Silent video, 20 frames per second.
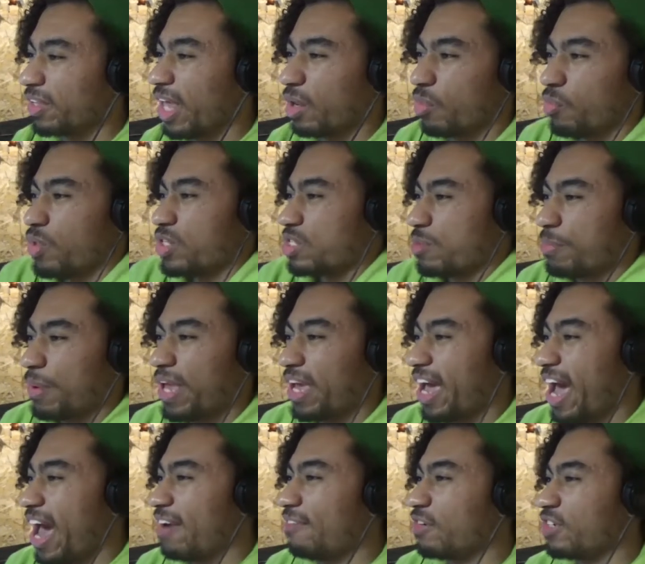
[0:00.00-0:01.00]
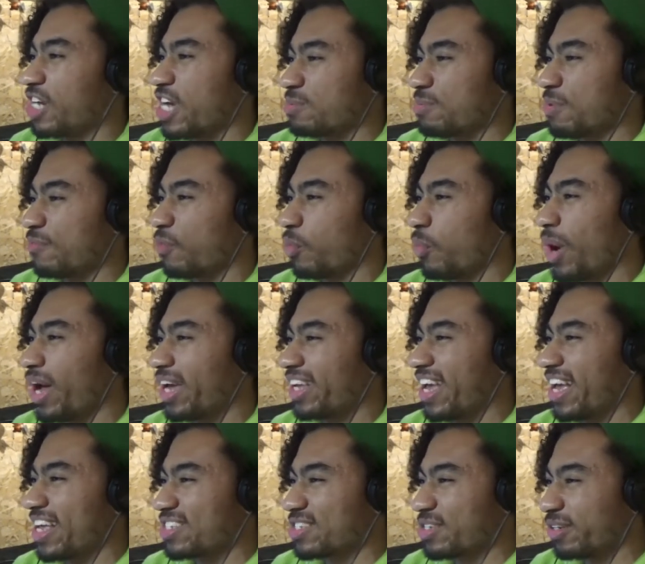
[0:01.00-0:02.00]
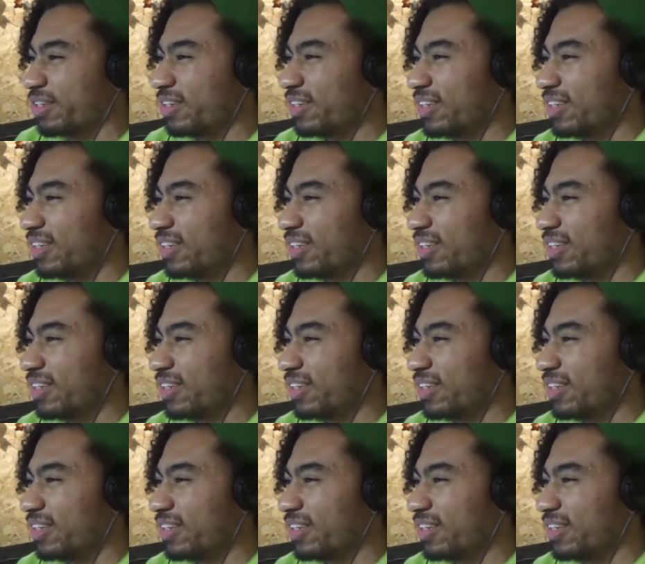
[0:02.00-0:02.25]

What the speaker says: like was a big advertisement for White Castle.